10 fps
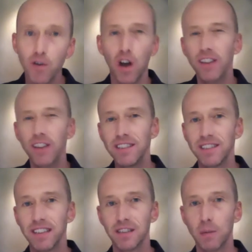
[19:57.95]
All these
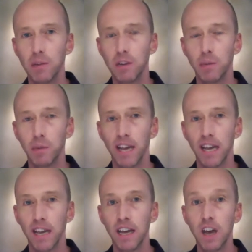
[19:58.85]
things come into play
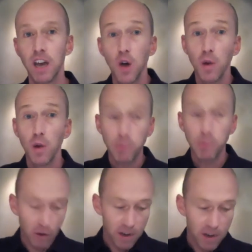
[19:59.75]
when people
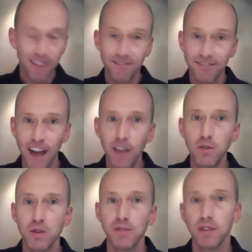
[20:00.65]
are in that
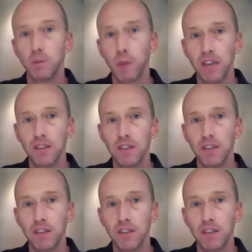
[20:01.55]
value-driven space.